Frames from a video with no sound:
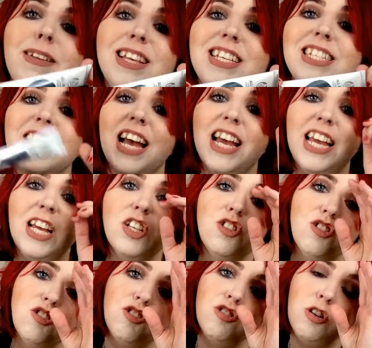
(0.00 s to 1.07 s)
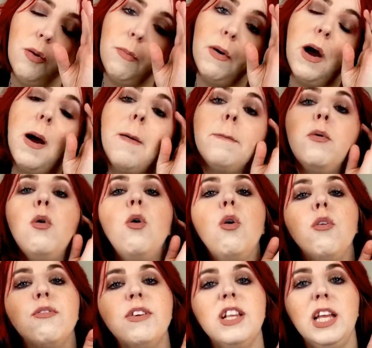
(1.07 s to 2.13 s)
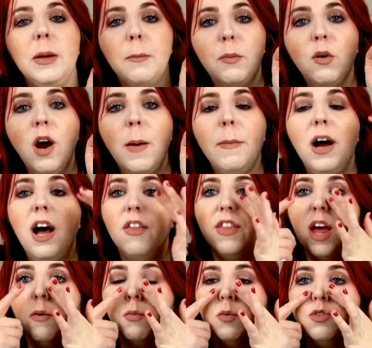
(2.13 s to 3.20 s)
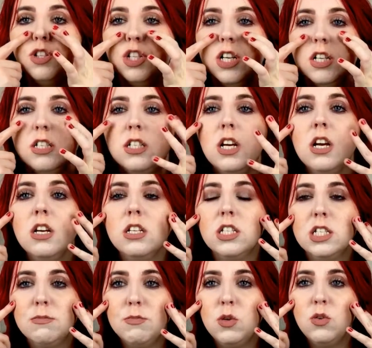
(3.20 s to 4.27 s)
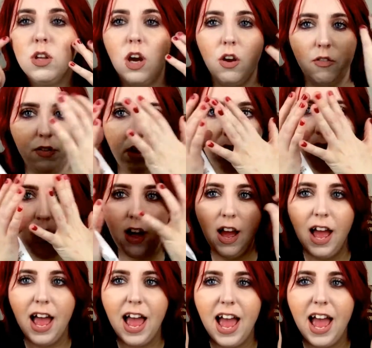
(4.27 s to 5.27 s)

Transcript: but this is a super pore filling primer that will just smooth over